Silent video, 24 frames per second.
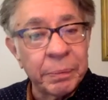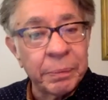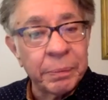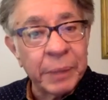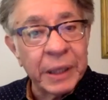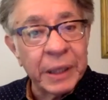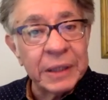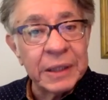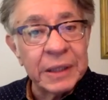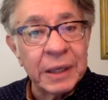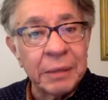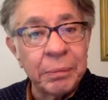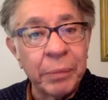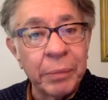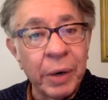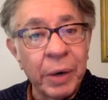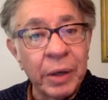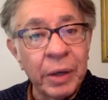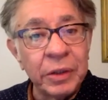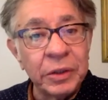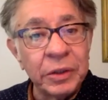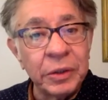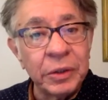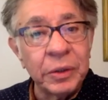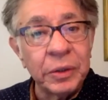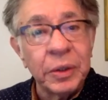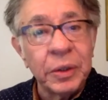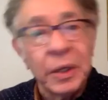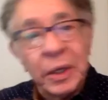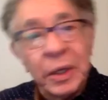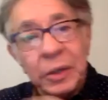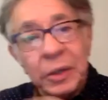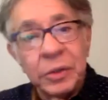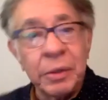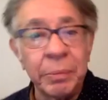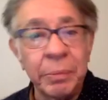place like Barstow
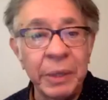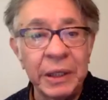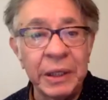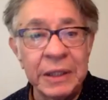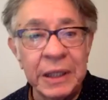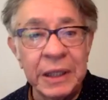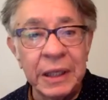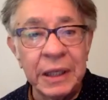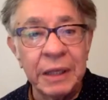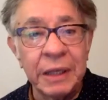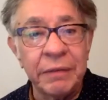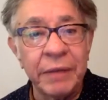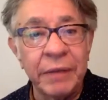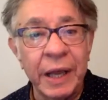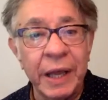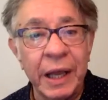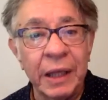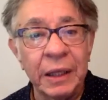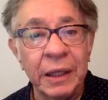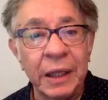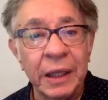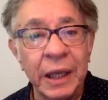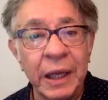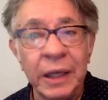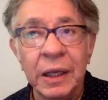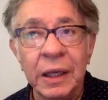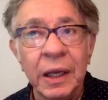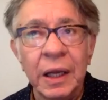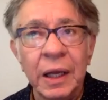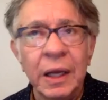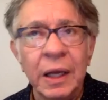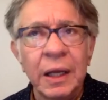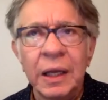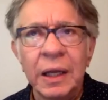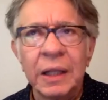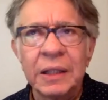to a big city of LA,
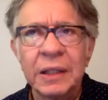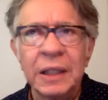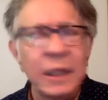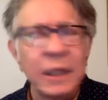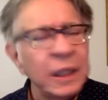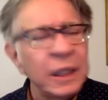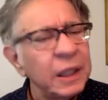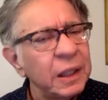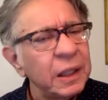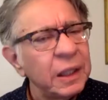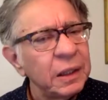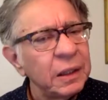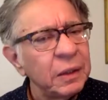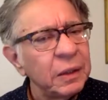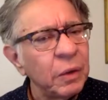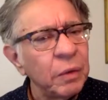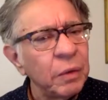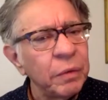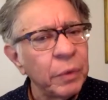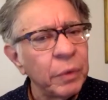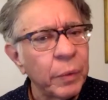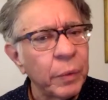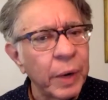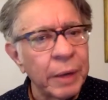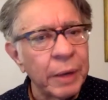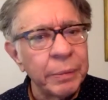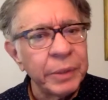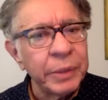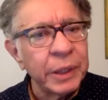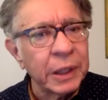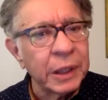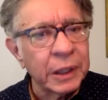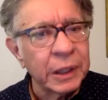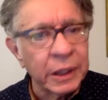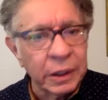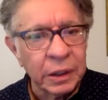it's a little overwhelming, a
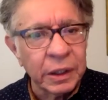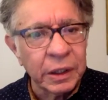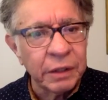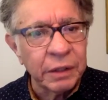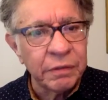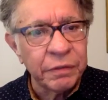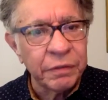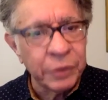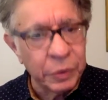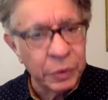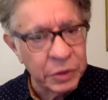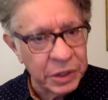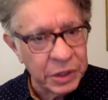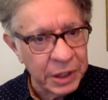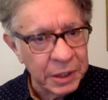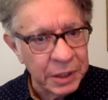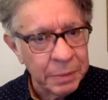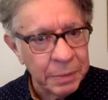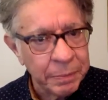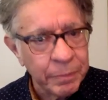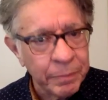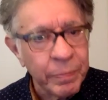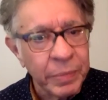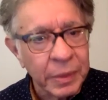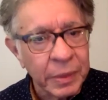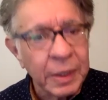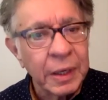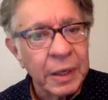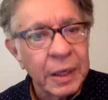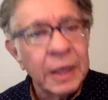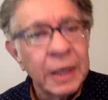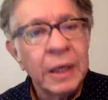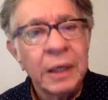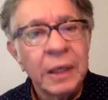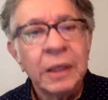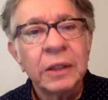little confusing.
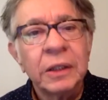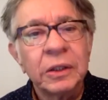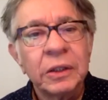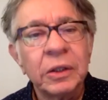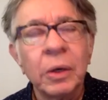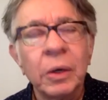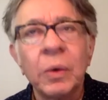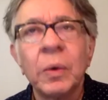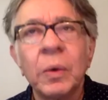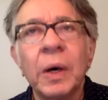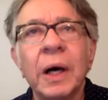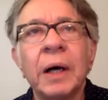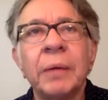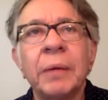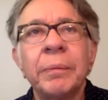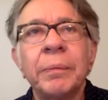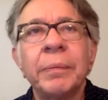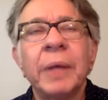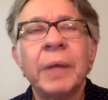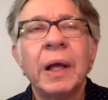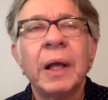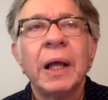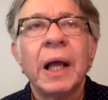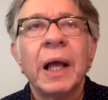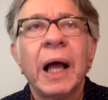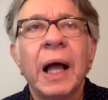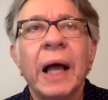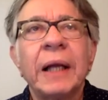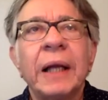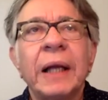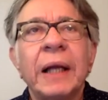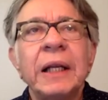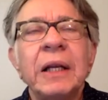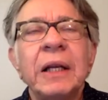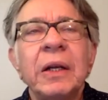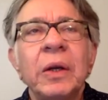So um, I
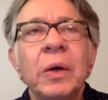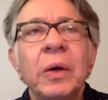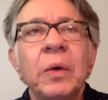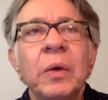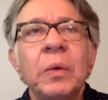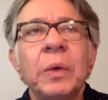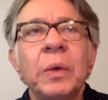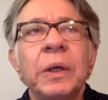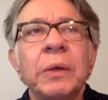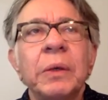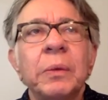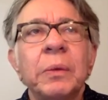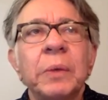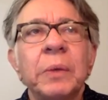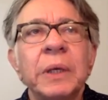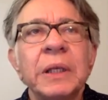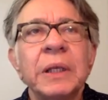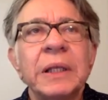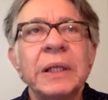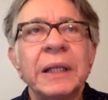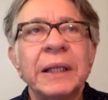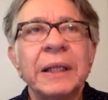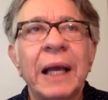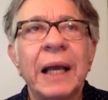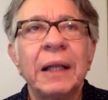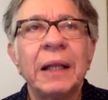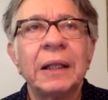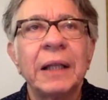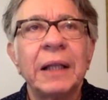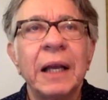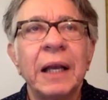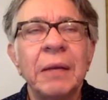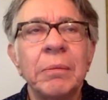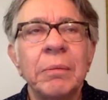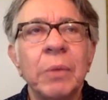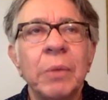didn't know what it was at, at
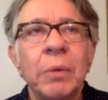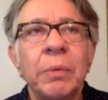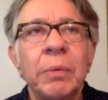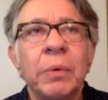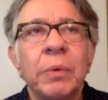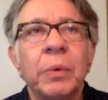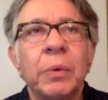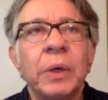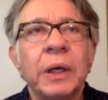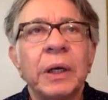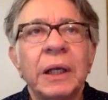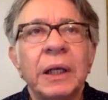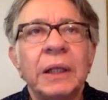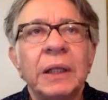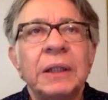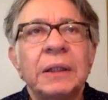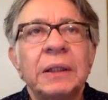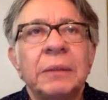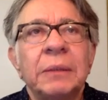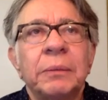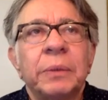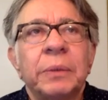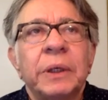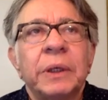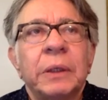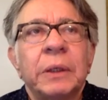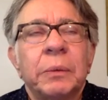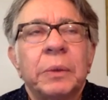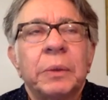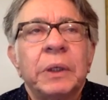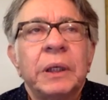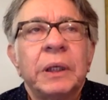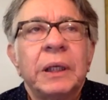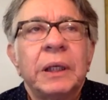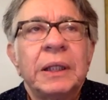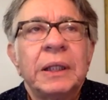that moment, what it is, what,
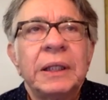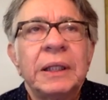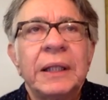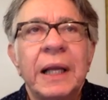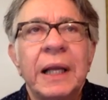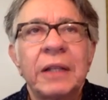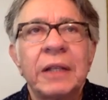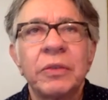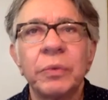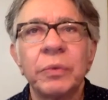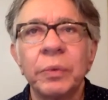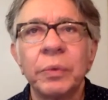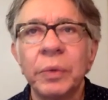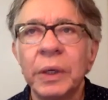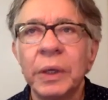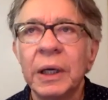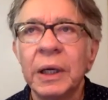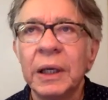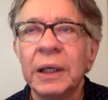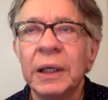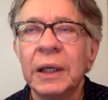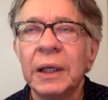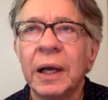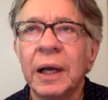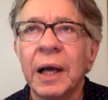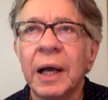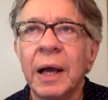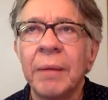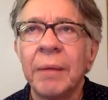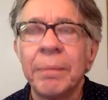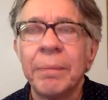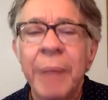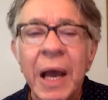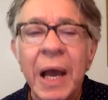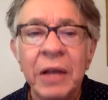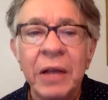what is it that's really I'm
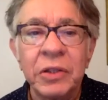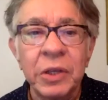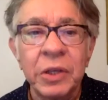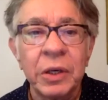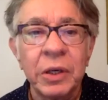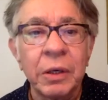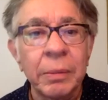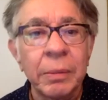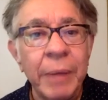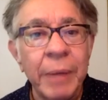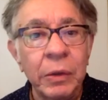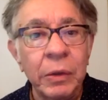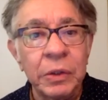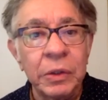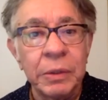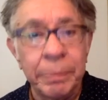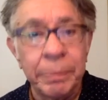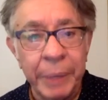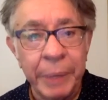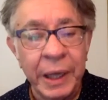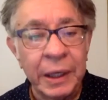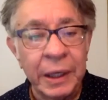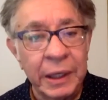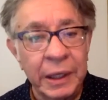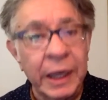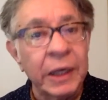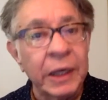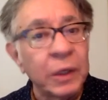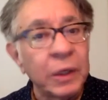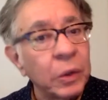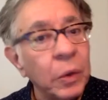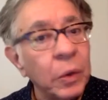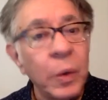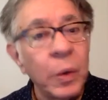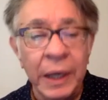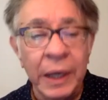passionate about to paint. I
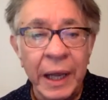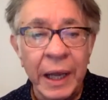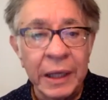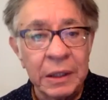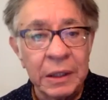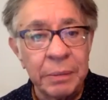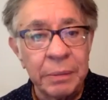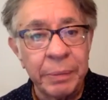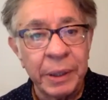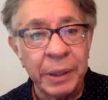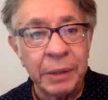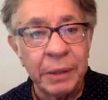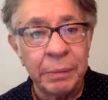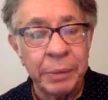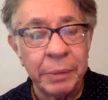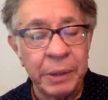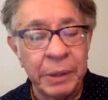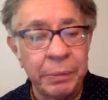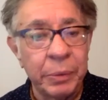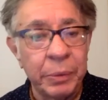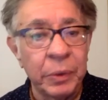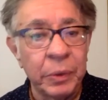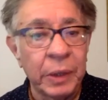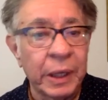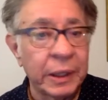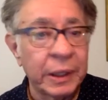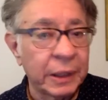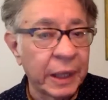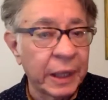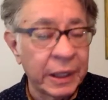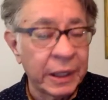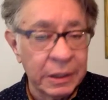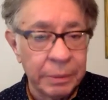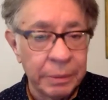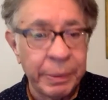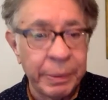know I like to paint people. I
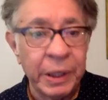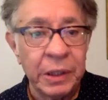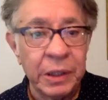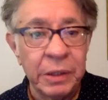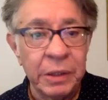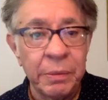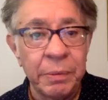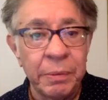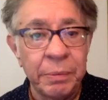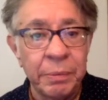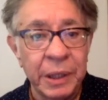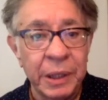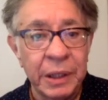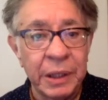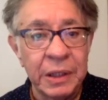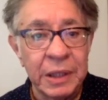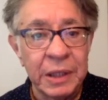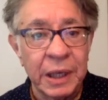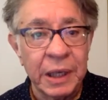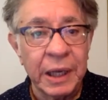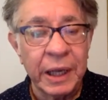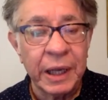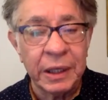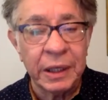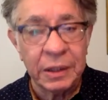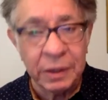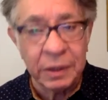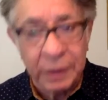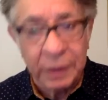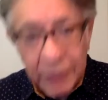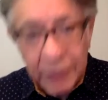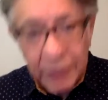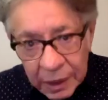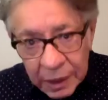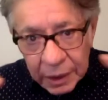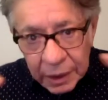like to paint human beings. I like to
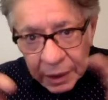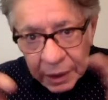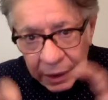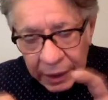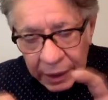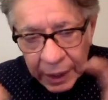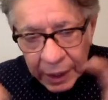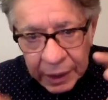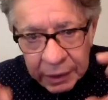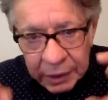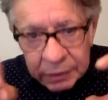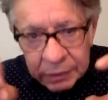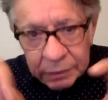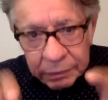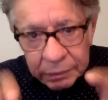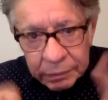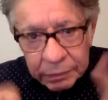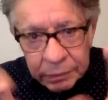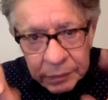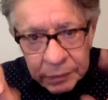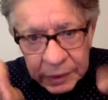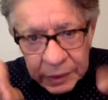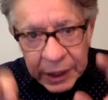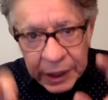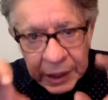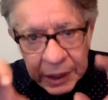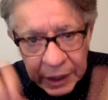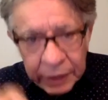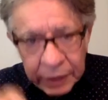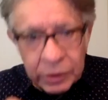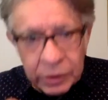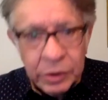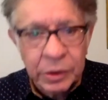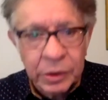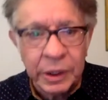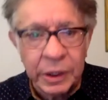kind of dig
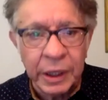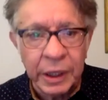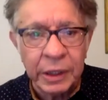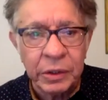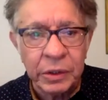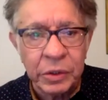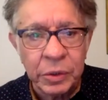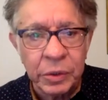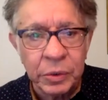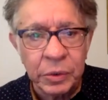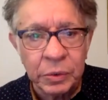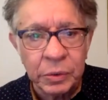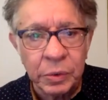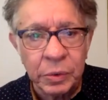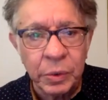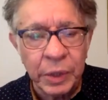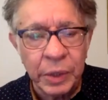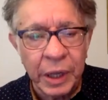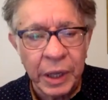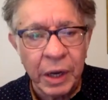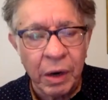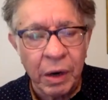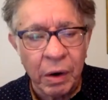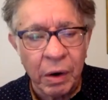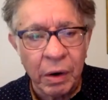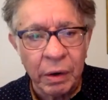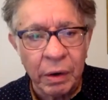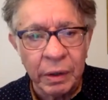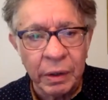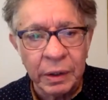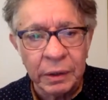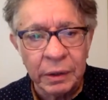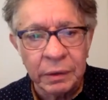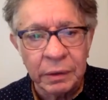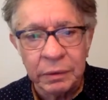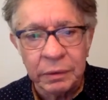in, into who they are
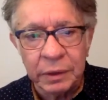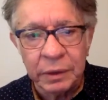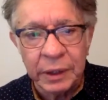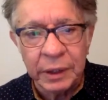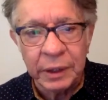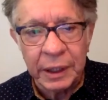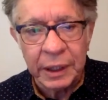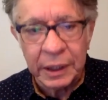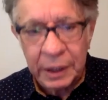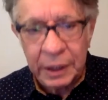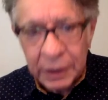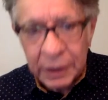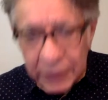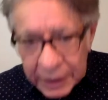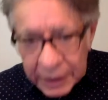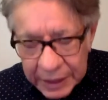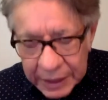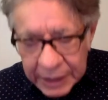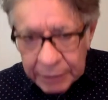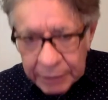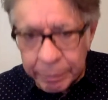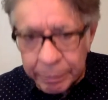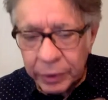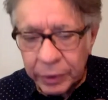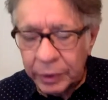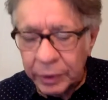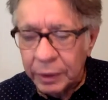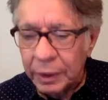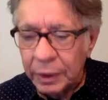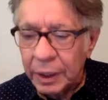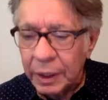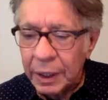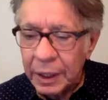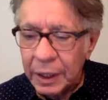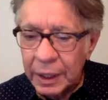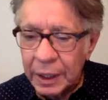and get a little deeper.
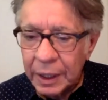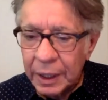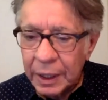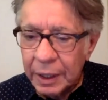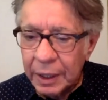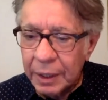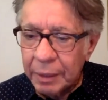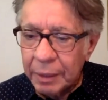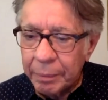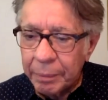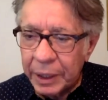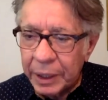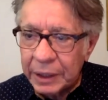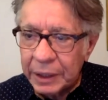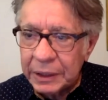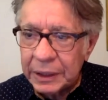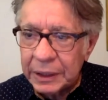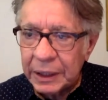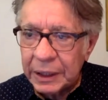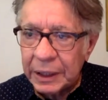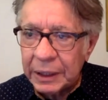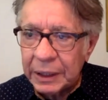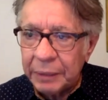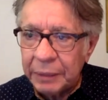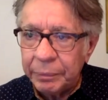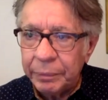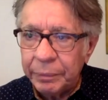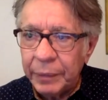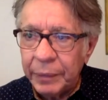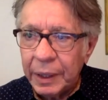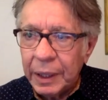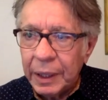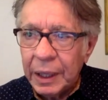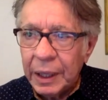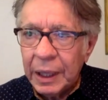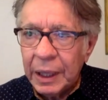But um,
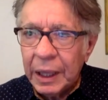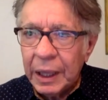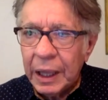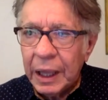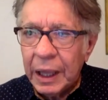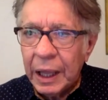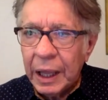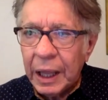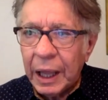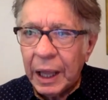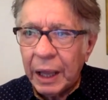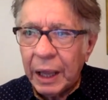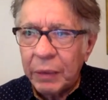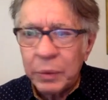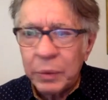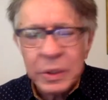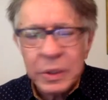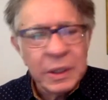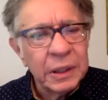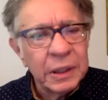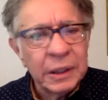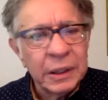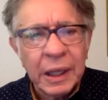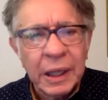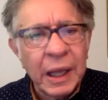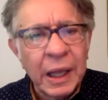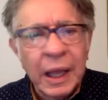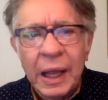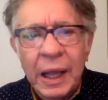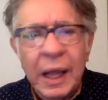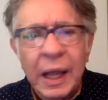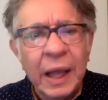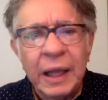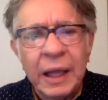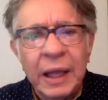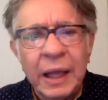I wasn't,
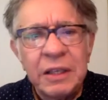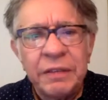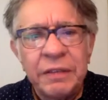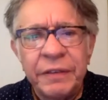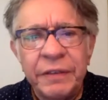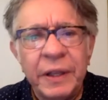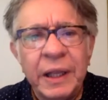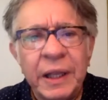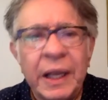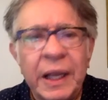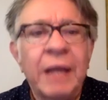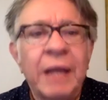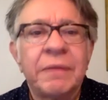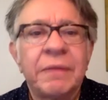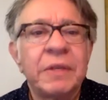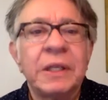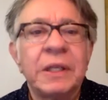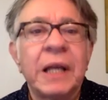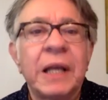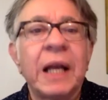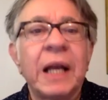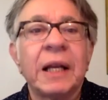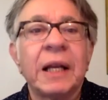I just felt like I just got to